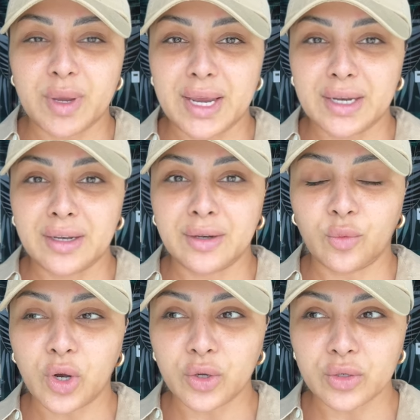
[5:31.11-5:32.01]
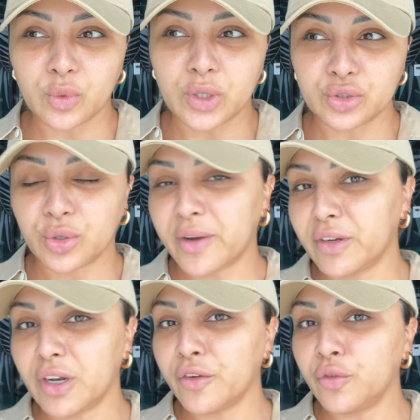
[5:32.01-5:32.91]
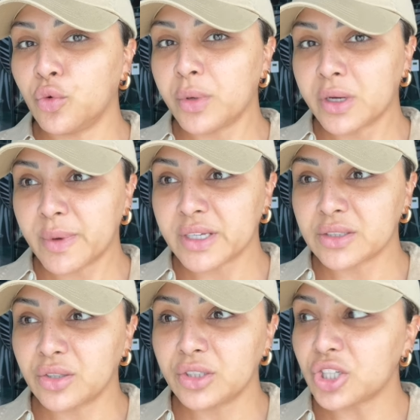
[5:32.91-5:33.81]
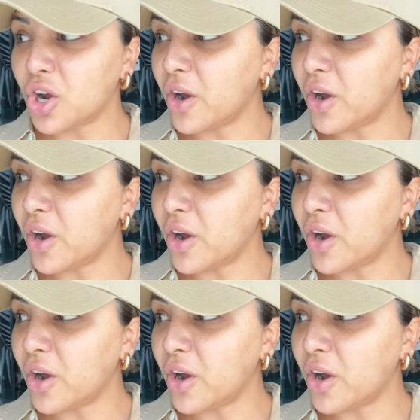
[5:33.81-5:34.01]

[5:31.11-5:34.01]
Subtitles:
in whilst you're having like a full body massage.